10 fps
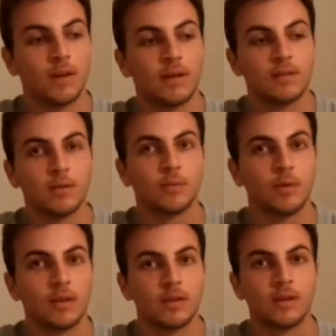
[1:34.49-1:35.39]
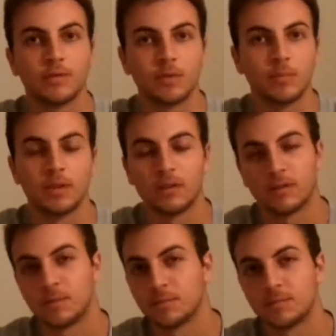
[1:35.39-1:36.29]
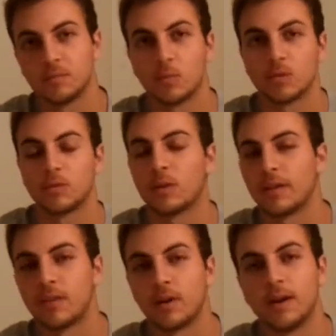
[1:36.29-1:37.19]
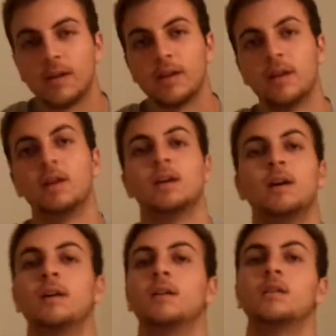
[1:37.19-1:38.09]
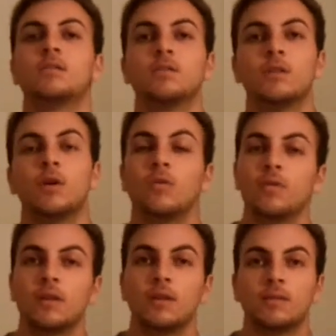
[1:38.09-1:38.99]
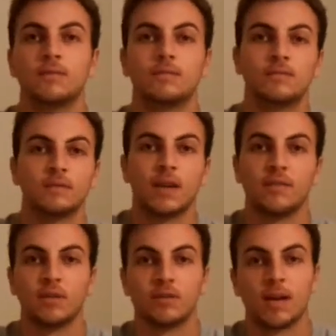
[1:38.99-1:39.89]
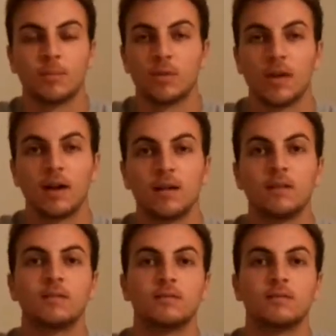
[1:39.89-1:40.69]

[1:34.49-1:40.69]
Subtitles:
ended up doing it after meeting them. Wasn't what I thought. So hopefully I have a good time with that.